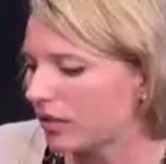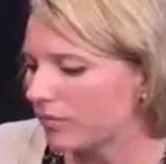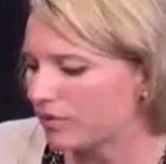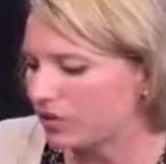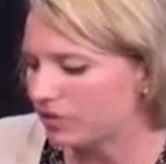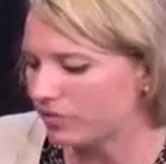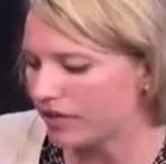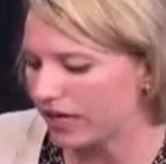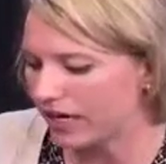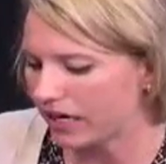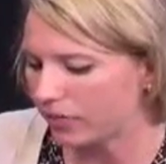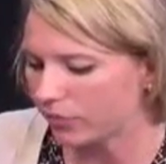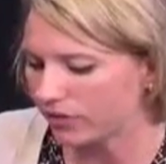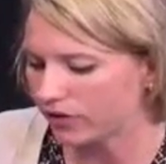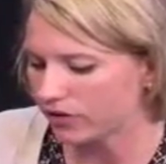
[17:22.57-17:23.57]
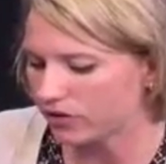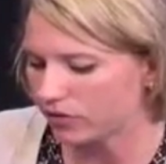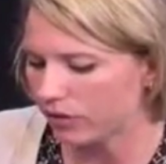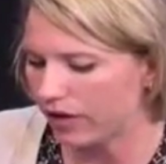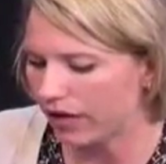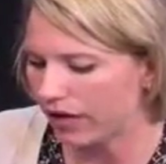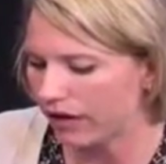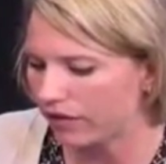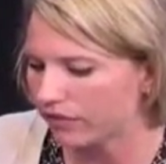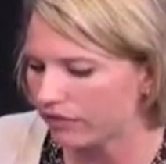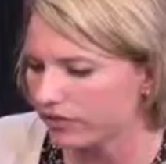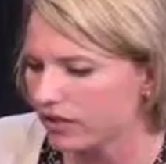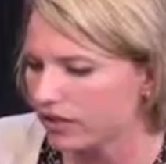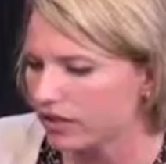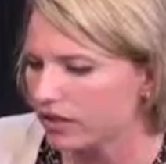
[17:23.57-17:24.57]
and do that. We also have
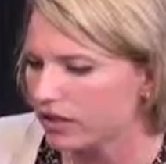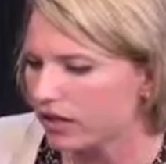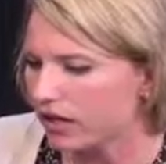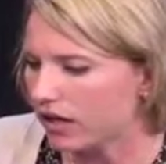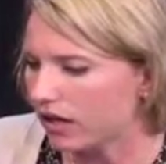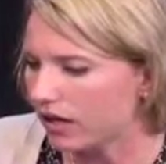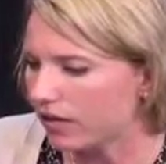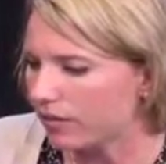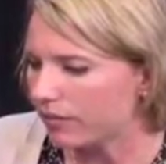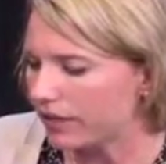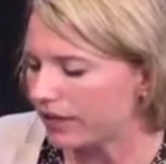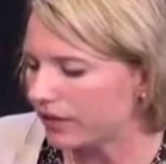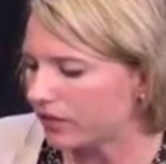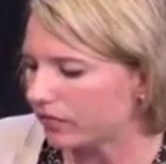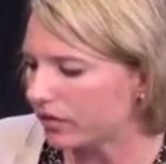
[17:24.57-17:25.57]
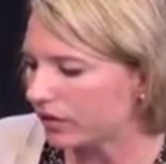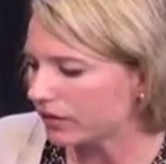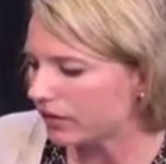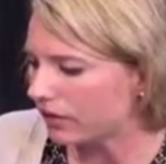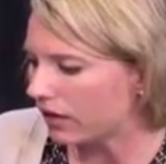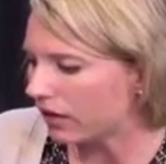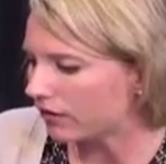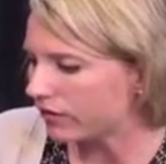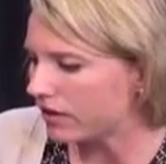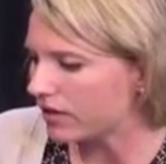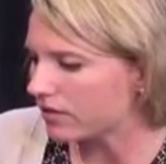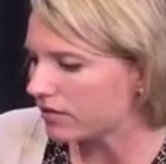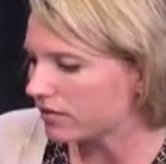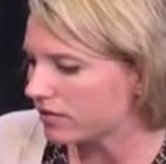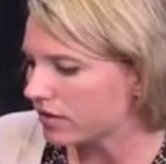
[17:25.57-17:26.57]
in the Rutland
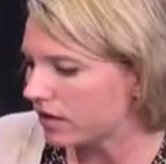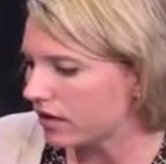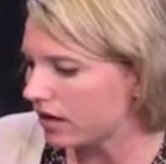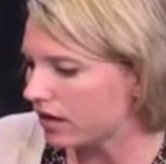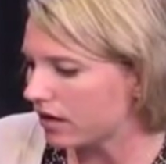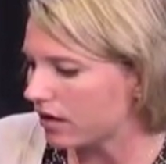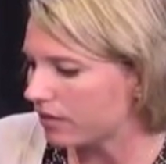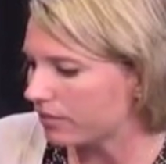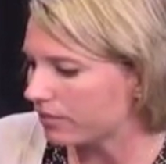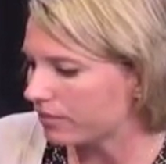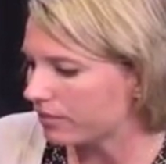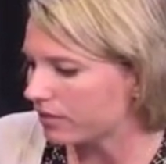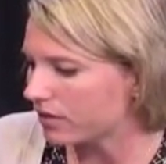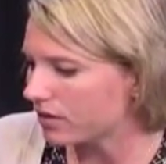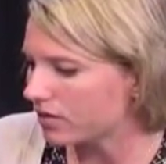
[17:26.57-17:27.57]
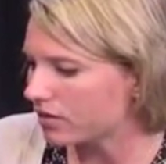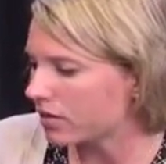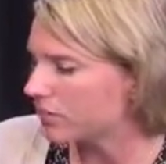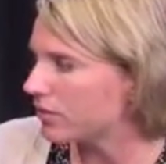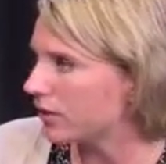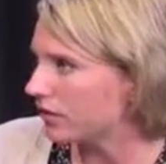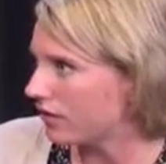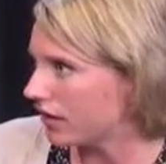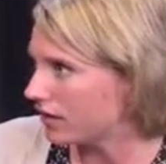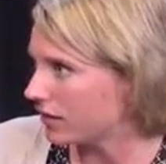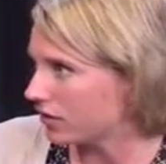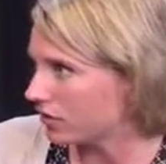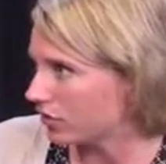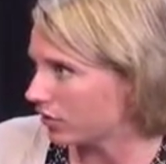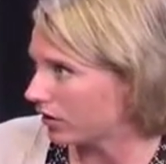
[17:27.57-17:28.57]
office a
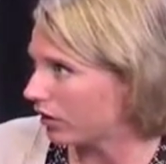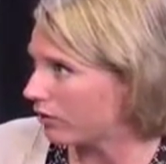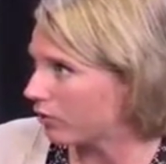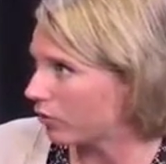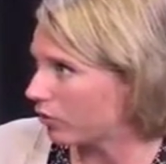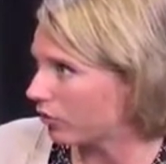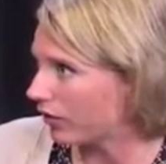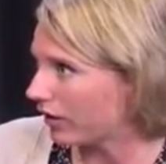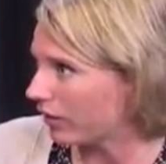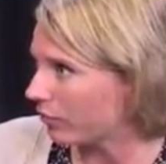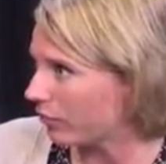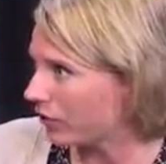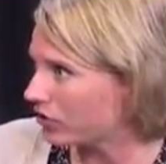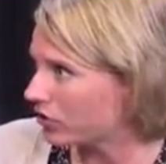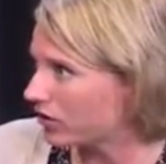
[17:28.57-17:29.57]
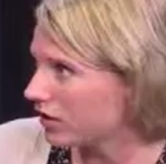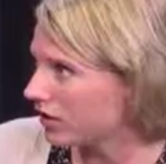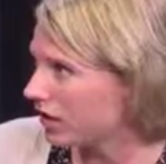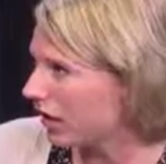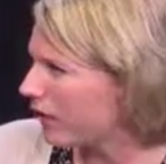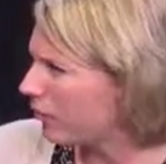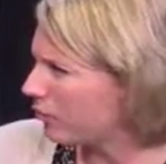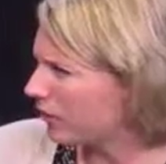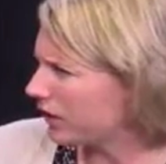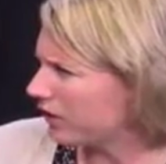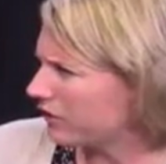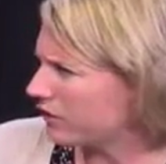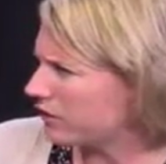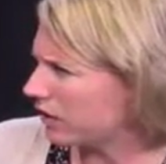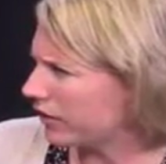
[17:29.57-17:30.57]
Dinners with Love program, which I don't
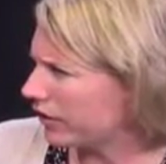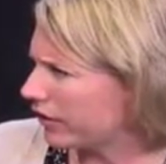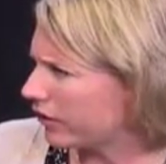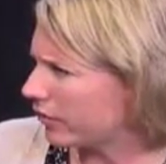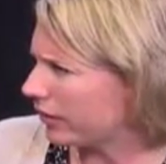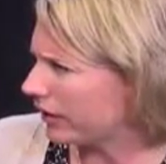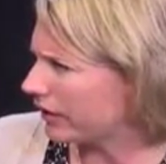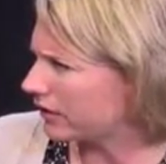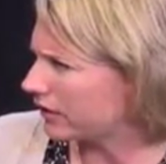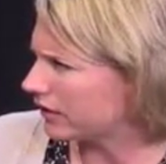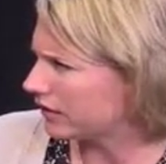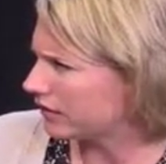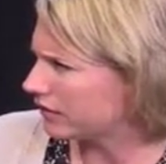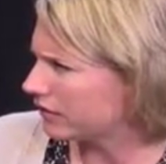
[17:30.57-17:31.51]
believe is down here in Bennington.